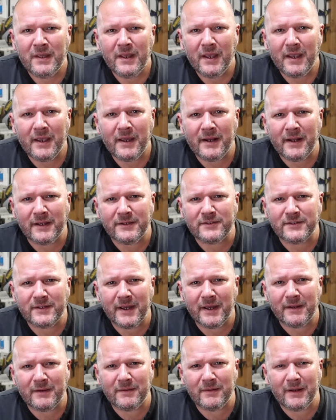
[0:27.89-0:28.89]
And I
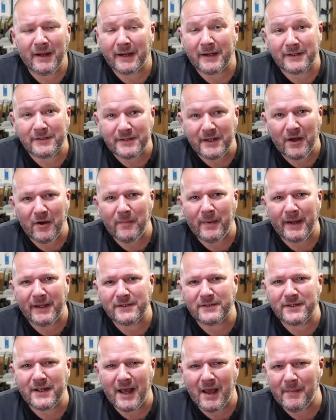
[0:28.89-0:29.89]
said, and I could tell by
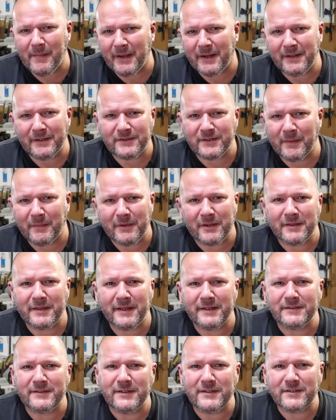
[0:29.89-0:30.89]
his comment and some of the
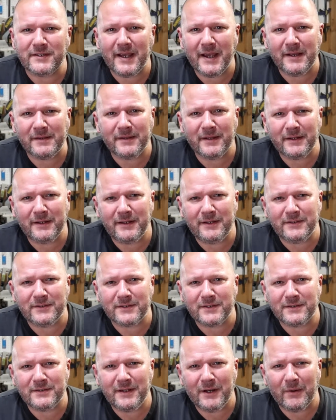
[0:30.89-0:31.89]
things he said that he's,
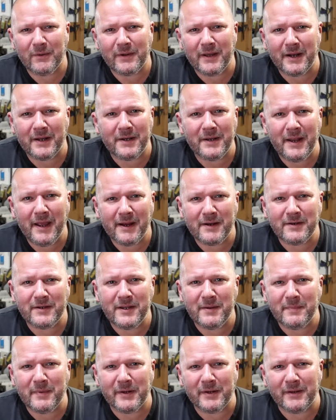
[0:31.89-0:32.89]
kind of neck
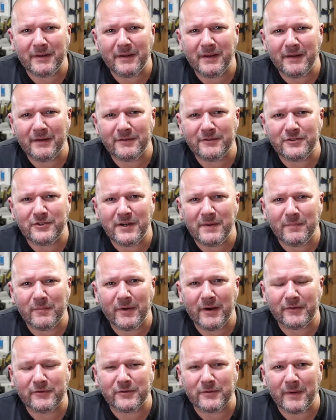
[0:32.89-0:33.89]
deep in a Jeep
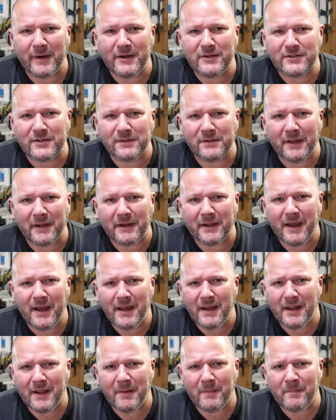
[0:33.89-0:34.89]
restoration like
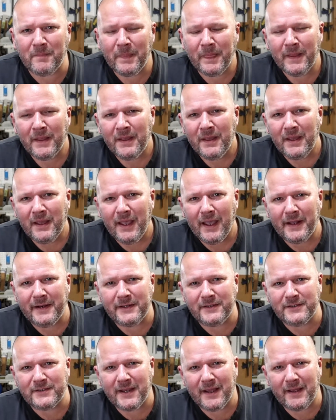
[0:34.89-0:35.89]
I am. And
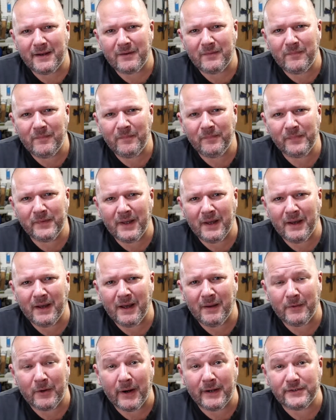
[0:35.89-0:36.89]
he said,
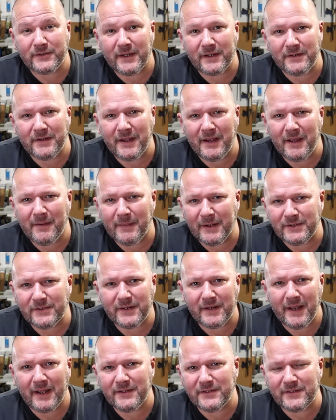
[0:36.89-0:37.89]
or I said to him, I
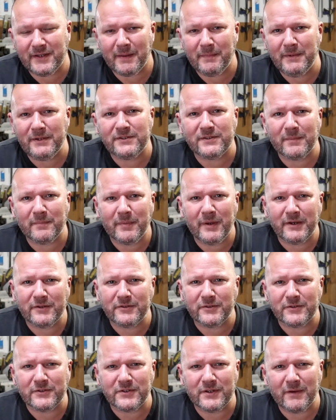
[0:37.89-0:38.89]
said, hey, send me some
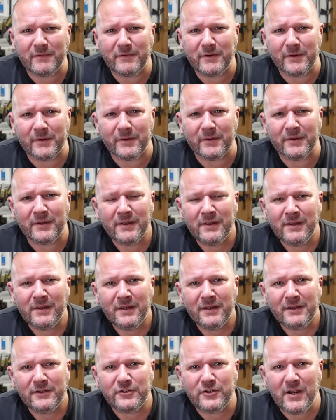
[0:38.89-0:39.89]
pictures of your
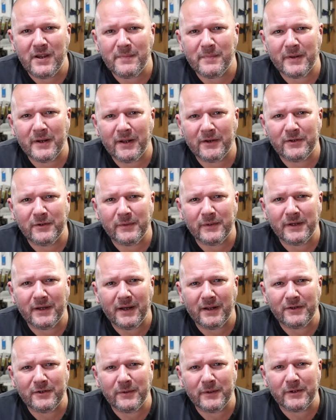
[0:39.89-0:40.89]
Jeep, and I'll
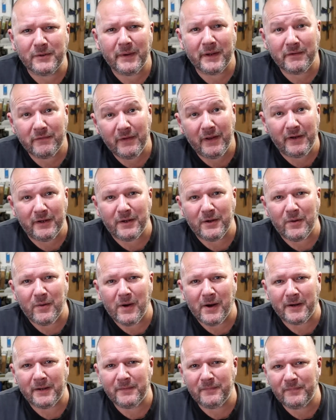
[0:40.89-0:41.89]
do a quick video
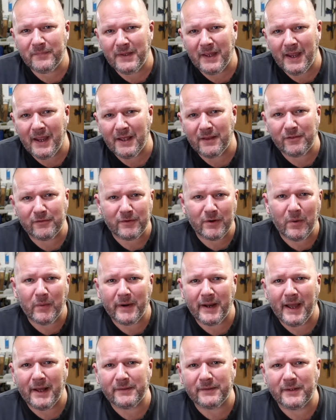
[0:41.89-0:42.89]
on it and throw
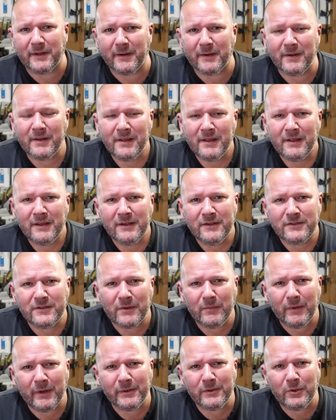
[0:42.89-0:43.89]
it out there.
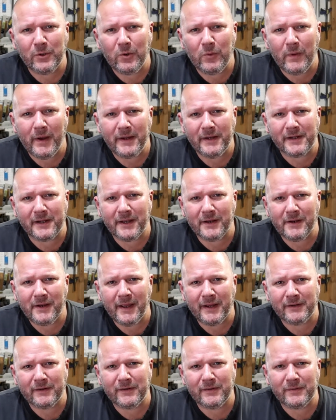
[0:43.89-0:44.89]
So what a cool way to
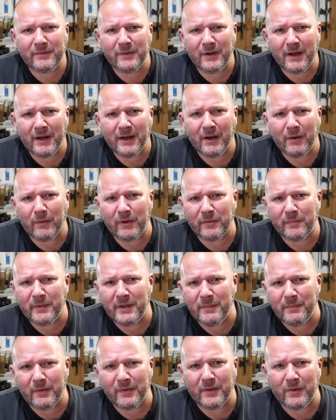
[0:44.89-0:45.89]
connect with
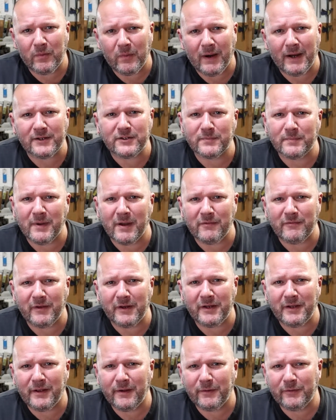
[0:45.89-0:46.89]
people that watch my
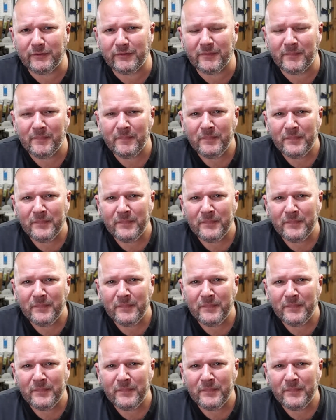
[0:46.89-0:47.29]
videos.